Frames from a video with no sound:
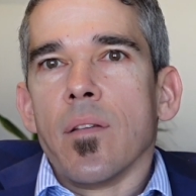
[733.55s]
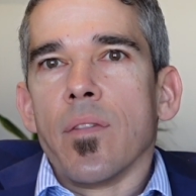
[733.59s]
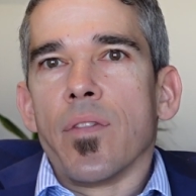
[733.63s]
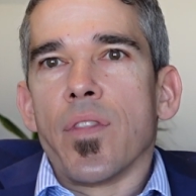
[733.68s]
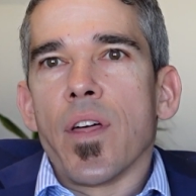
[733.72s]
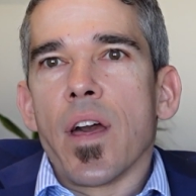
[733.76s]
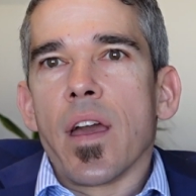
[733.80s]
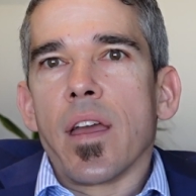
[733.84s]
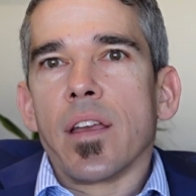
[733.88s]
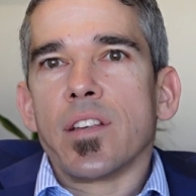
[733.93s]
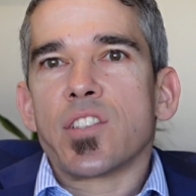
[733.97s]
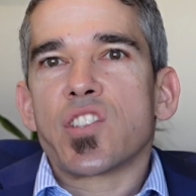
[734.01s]

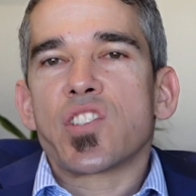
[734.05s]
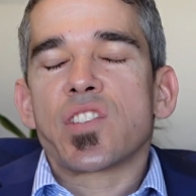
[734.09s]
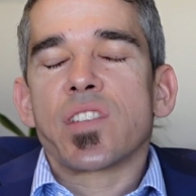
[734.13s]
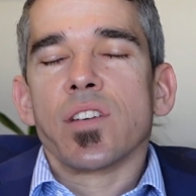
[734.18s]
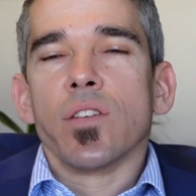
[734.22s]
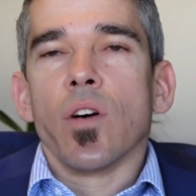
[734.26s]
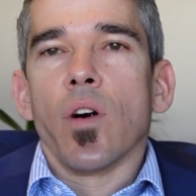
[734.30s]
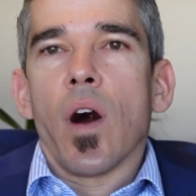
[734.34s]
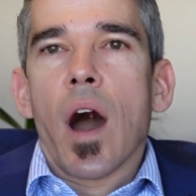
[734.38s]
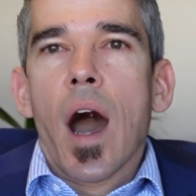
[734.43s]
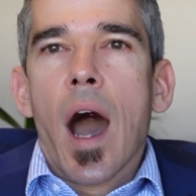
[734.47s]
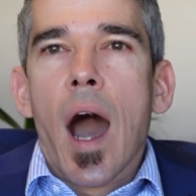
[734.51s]
They
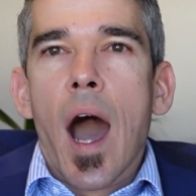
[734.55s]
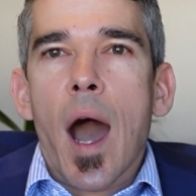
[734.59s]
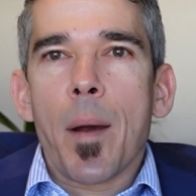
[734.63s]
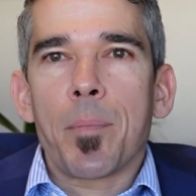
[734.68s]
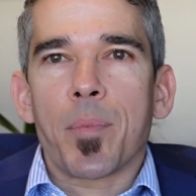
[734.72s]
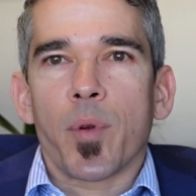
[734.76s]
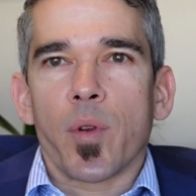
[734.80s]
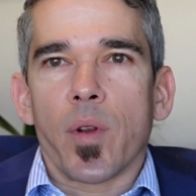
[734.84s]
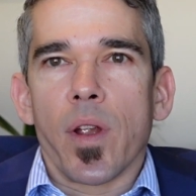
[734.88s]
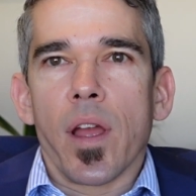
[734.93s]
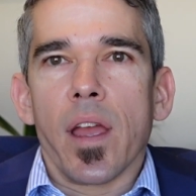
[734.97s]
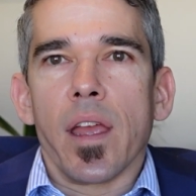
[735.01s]
still
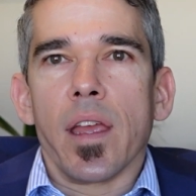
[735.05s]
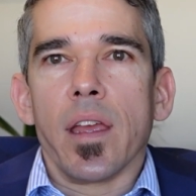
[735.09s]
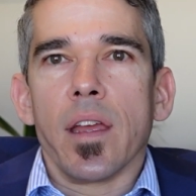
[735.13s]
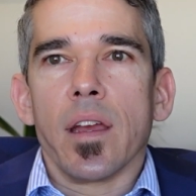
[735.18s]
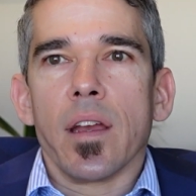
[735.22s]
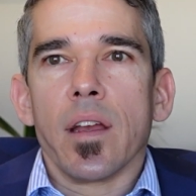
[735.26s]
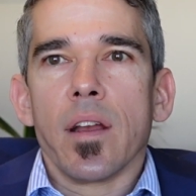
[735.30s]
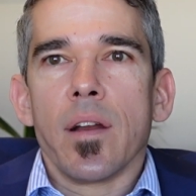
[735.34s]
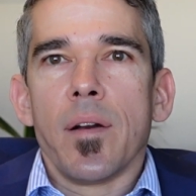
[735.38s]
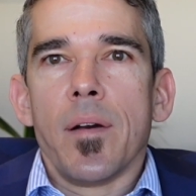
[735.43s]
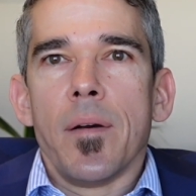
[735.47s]
operate